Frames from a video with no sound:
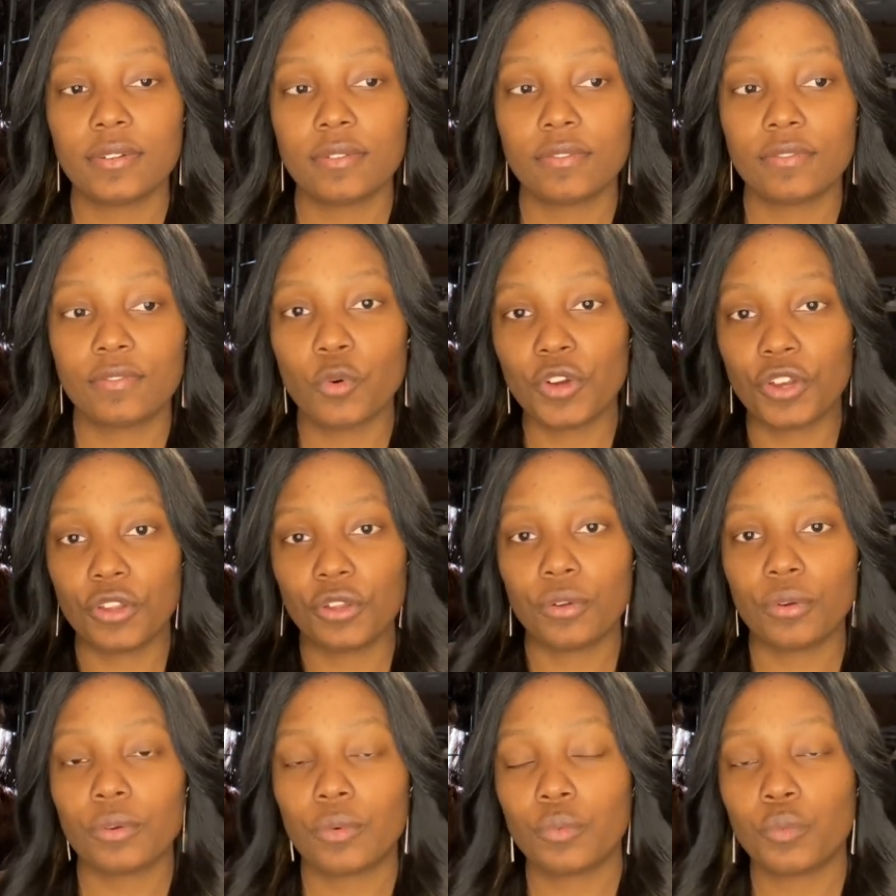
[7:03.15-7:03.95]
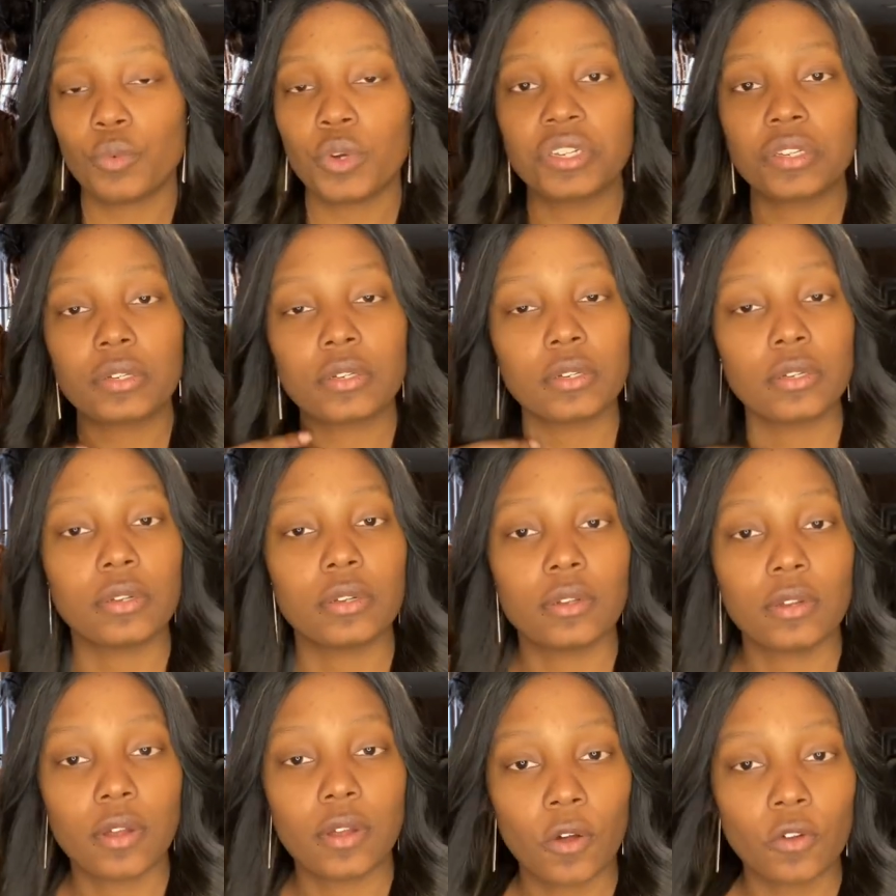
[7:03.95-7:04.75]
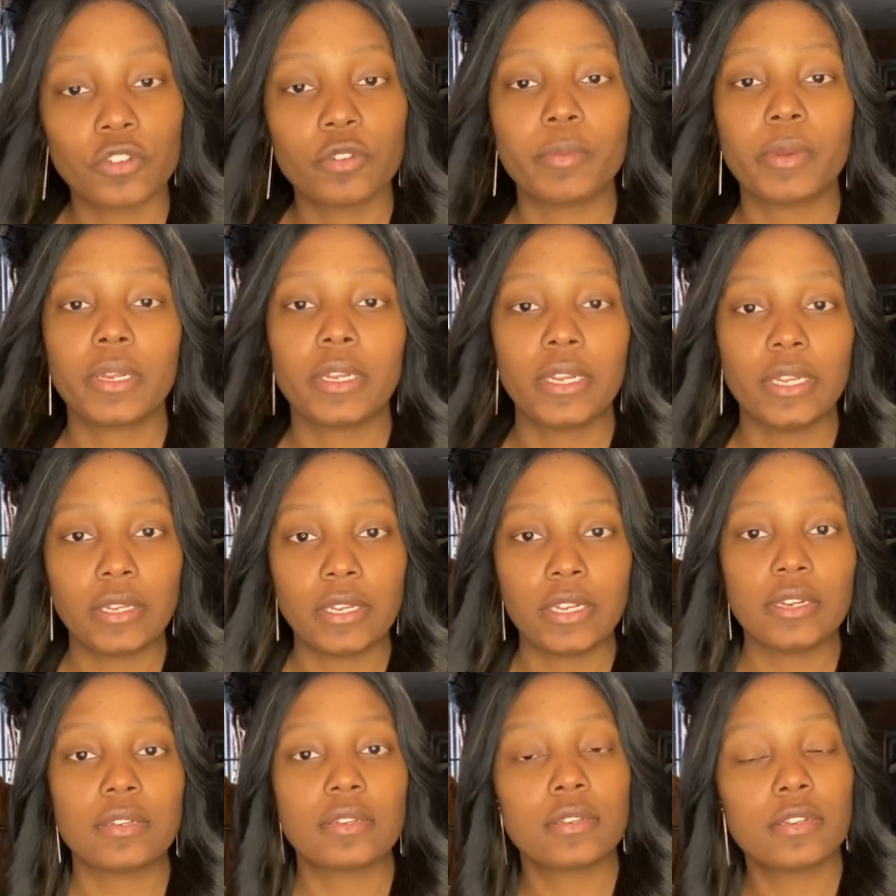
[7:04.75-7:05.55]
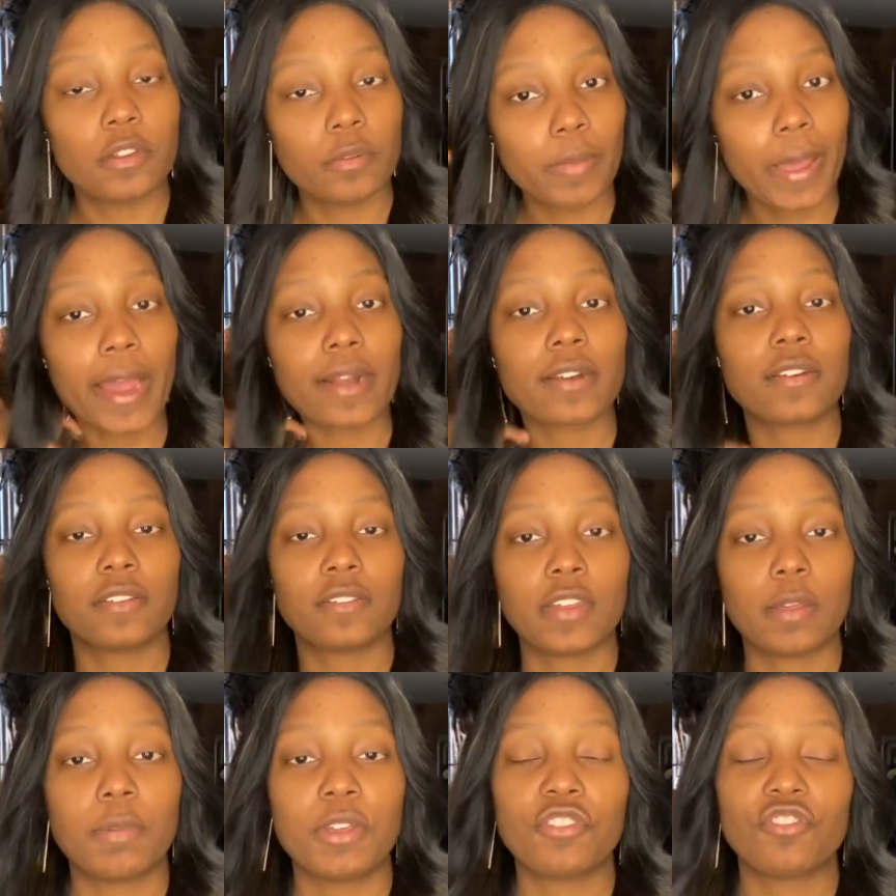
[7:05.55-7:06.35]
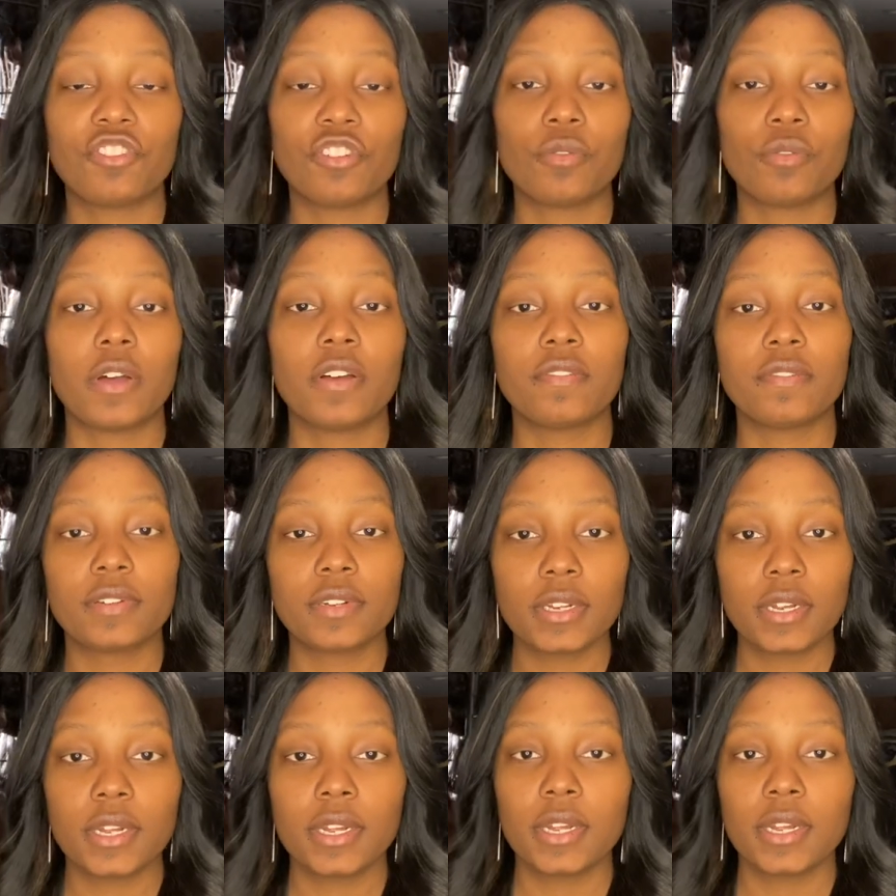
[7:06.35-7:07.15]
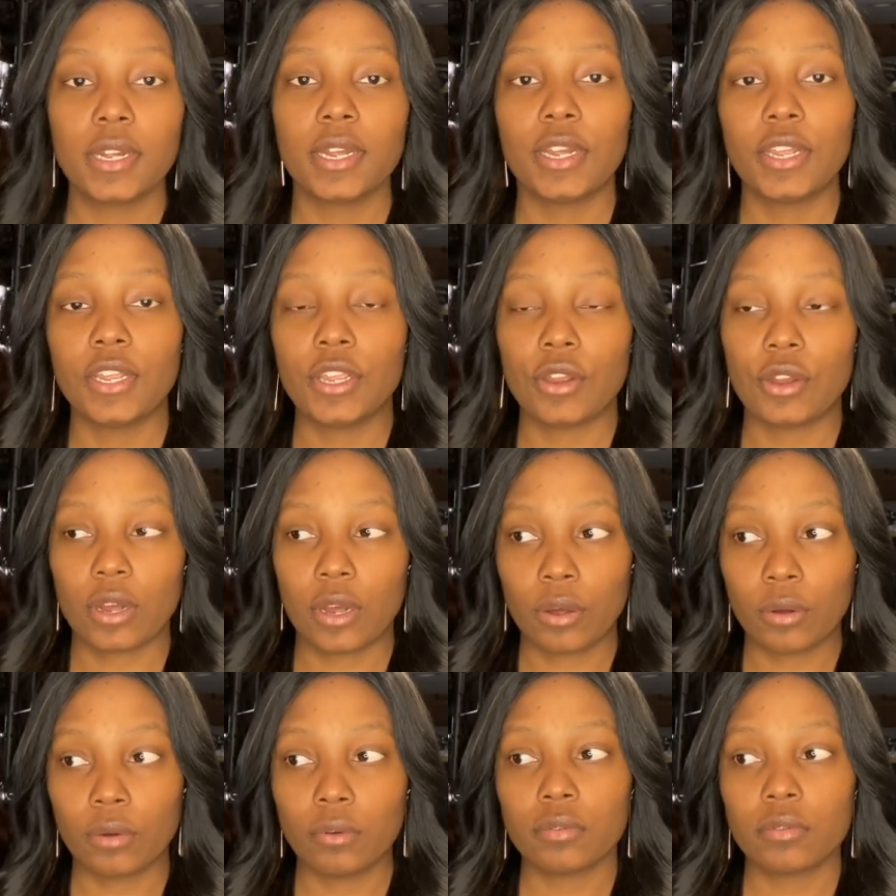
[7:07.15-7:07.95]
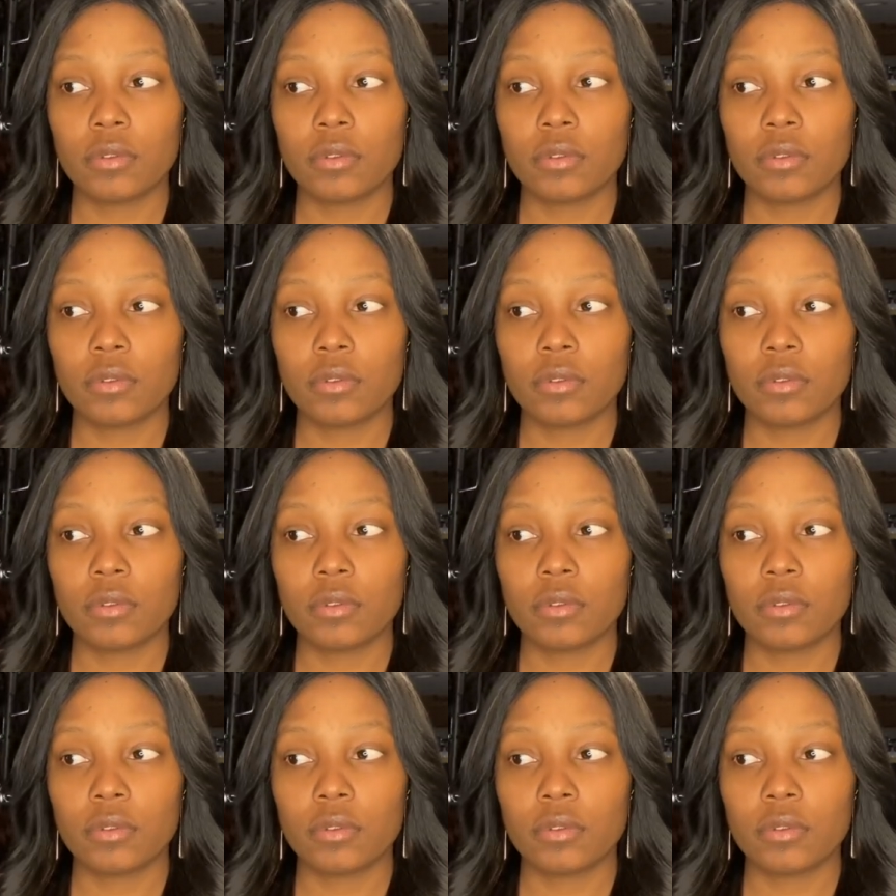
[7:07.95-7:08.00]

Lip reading: for you, which ultimately leads back to the same issue of, you know,